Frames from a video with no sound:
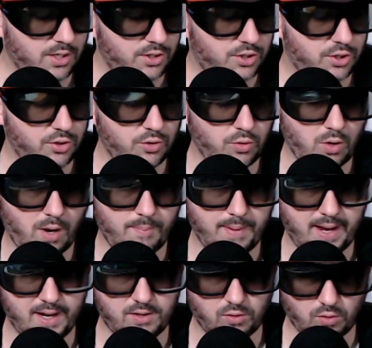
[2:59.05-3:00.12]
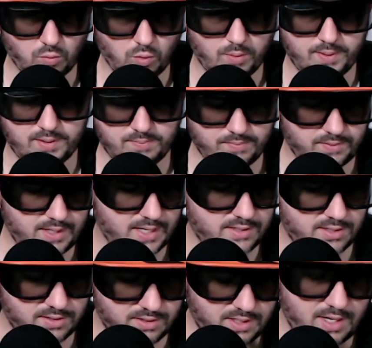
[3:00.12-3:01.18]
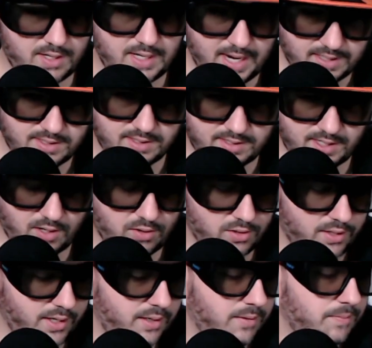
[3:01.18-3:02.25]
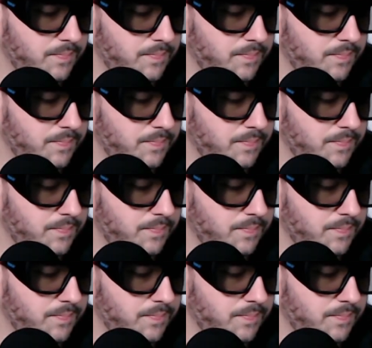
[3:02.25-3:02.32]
to a man or a woman necessarily.